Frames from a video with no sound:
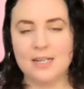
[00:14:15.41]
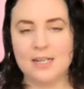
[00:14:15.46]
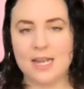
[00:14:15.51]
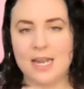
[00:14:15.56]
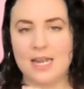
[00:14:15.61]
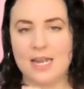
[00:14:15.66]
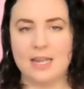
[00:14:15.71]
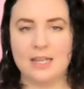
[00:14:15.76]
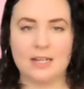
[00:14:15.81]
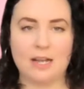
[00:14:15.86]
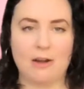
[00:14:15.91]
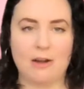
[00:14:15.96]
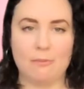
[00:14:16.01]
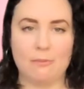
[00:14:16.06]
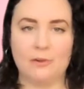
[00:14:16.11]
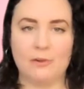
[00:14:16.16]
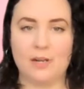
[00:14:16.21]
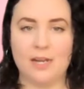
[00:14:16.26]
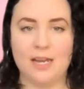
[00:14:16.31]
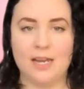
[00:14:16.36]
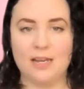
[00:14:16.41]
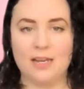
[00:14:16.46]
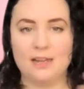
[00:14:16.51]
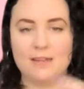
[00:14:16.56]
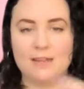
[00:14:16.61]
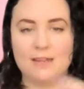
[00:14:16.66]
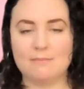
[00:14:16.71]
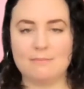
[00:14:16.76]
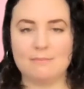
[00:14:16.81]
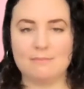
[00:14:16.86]
in the kind of
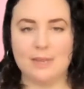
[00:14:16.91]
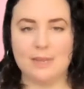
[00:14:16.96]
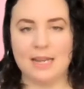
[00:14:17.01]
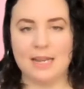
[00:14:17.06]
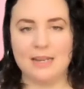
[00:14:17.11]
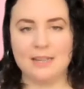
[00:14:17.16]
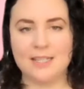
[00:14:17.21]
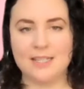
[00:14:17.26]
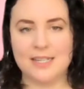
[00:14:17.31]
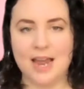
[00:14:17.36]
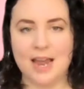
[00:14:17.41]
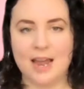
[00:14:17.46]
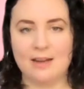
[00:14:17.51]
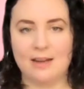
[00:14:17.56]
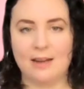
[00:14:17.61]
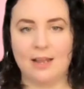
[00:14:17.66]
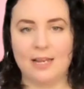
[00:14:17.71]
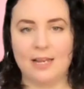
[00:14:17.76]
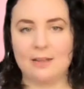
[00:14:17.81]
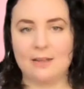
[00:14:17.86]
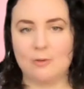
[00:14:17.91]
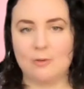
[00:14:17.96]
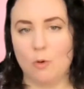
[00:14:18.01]
pre-internet, like,